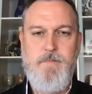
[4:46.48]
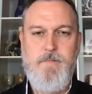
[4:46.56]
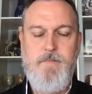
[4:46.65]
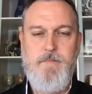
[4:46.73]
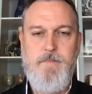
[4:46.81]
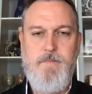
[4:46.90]

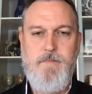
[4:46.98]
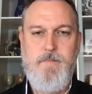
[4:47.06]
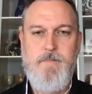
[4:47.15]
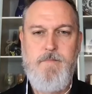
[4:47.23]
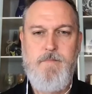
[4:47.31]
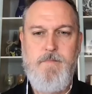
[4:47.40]

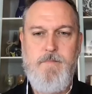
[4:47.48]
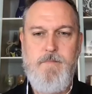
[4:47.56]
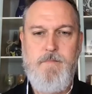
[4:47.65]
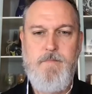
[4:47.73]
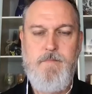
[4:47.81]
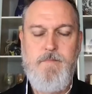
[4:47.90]

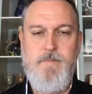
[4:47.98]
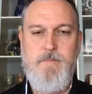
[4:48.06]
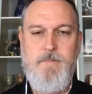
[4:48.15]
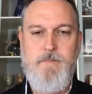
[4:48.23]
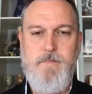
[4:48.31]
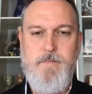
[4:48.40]

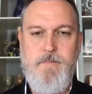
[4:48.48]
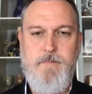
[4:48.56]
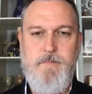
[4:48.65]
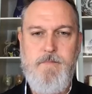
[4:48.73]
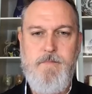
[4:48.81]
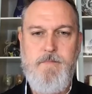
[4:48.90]

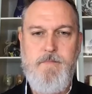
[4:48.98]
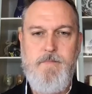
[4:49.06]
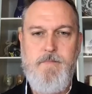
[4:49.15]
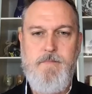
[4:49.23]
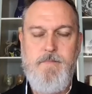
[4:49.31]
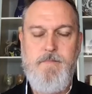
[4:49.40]
(silent)